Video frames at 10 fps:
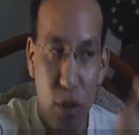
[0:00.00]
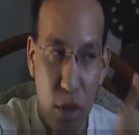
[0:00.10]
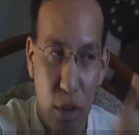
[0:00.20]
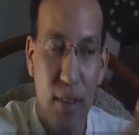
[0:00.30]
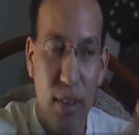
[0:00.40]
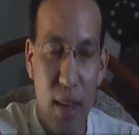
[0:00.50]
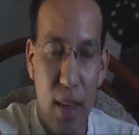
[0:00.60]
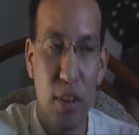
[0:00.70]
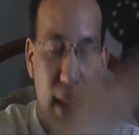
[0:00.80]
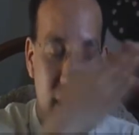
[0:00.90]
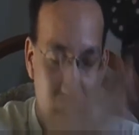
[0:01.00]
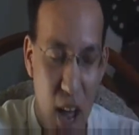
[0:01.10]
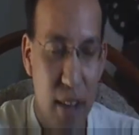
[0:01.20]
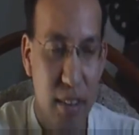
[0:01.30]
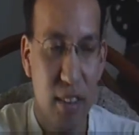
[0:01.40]
Just the language and
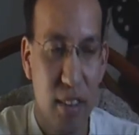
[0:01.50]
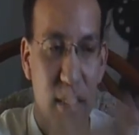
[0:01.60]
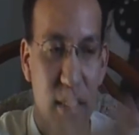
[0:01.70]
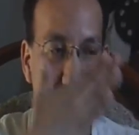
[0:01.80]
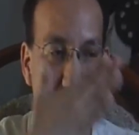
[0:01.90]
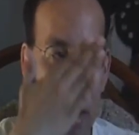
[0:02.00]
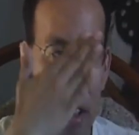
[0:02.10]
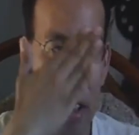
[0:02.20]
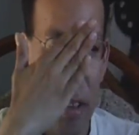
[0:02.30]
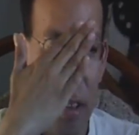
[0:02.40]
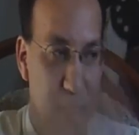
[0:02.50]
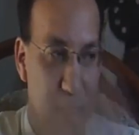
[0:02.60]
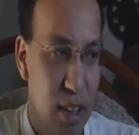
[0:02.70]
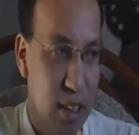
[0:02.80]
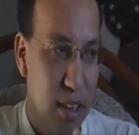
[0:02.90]
not
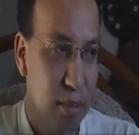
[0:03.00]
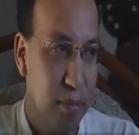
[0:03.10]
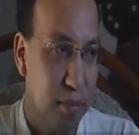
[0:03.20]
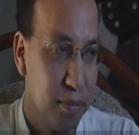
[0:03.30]
the